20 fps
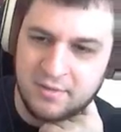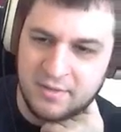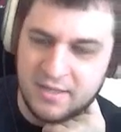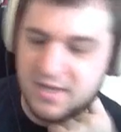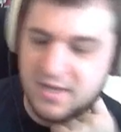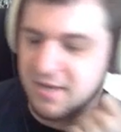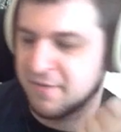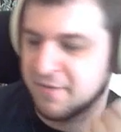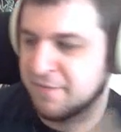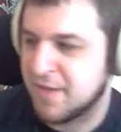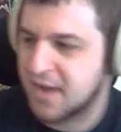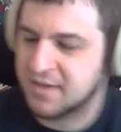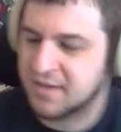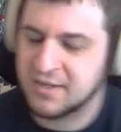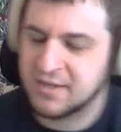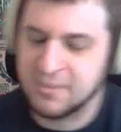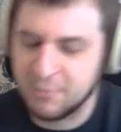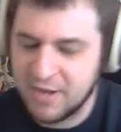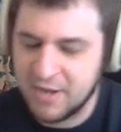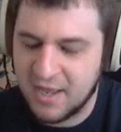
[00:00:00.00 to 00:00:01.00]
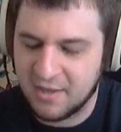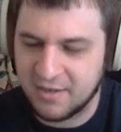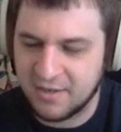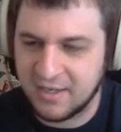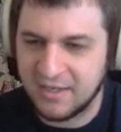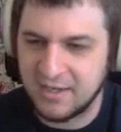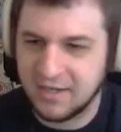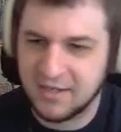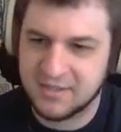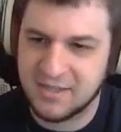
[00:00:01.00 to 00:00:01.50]
And in fact, in
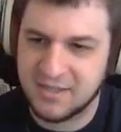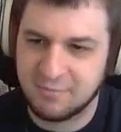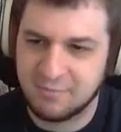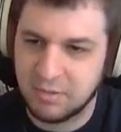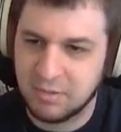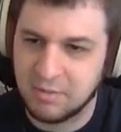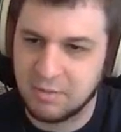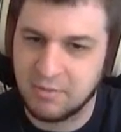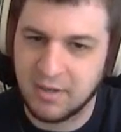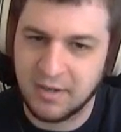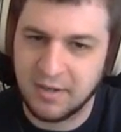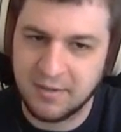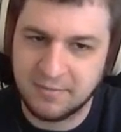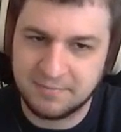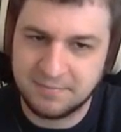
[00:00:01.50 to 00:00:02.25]
reality, he does have blue